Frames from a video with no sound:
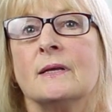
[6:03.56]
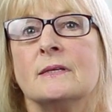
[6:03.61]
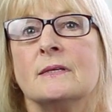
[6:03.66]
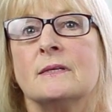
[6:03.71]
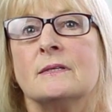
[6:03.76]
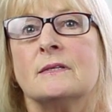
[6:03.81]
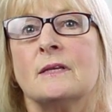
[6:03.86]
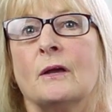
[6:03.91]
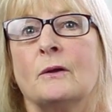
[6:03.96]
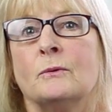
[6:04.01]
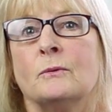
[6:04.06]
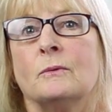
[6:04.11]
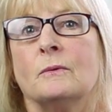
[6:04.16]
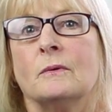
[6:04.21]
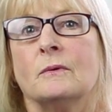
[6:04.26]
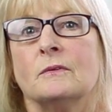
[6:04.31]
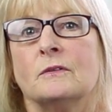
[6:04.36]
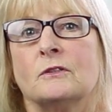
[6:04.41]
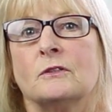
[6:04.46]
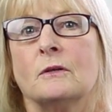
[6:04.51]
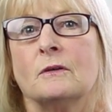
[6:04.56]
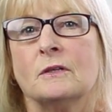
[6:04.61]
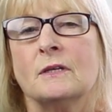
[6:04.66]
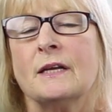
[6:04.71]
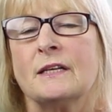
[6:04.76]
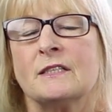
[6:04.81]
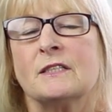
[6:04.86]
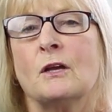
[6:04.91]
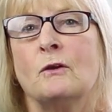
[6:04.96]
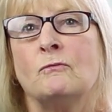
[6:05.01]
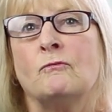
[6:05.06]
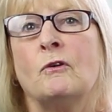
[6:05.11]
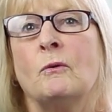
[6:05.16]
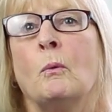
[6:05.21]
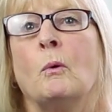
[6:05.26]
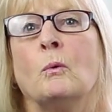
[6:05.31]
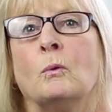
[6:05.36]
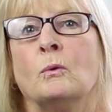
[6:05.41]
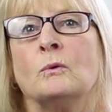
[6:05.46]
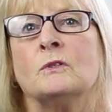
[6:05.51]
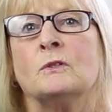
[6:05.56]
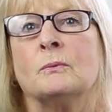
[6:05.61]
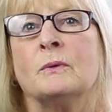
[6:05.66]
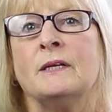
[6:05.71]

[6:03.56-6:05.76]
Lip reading: So rewards,